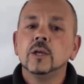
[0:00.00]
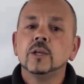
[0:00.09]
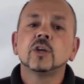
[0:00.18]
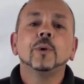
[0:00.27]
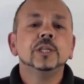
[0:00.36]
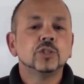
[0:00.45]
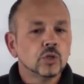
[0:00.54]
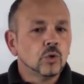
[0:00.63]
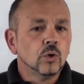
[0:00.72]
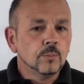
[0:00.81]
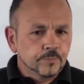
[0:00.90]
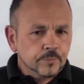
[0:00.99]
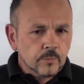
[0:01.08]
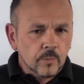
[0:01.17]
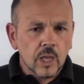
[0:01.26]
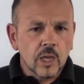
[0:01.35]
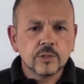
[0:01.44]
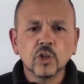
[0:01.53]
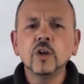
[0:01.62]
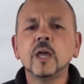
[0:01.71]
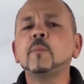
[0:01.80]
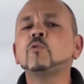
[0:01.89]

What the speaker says: So in short, a dynamic